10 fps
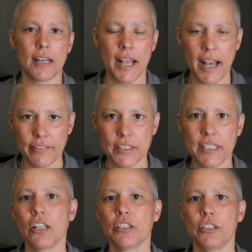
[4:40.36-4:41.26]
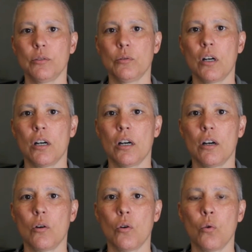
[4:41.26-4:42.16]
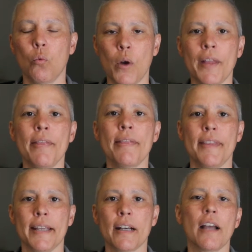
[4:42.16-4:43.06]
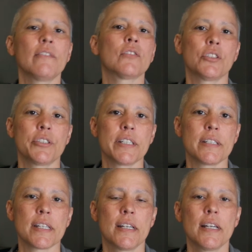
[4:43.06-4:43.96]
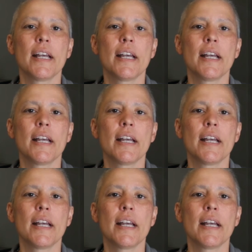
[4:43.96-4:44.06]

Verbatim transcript: I have to tell you, one thing I've learned is